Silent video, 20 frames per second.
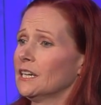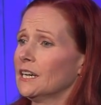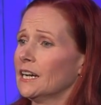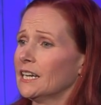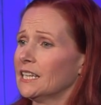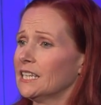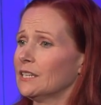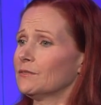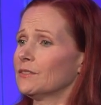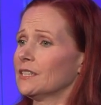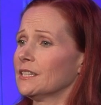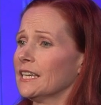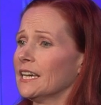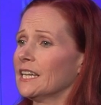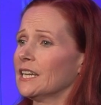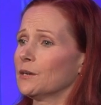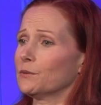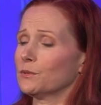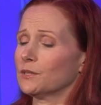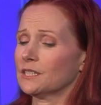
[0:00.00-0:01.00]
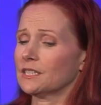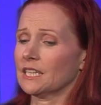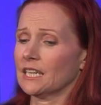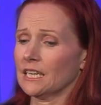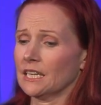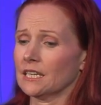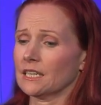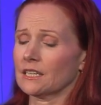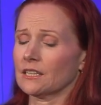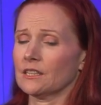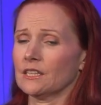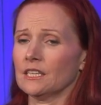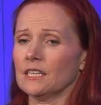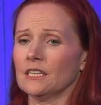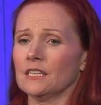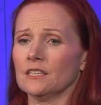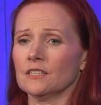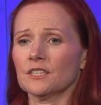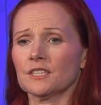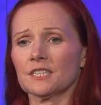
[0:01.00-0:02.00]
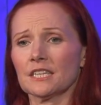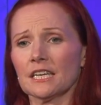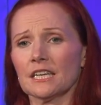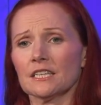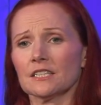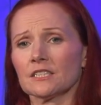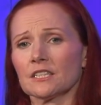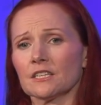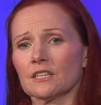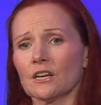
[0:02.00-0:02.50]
And even then, it would take the states and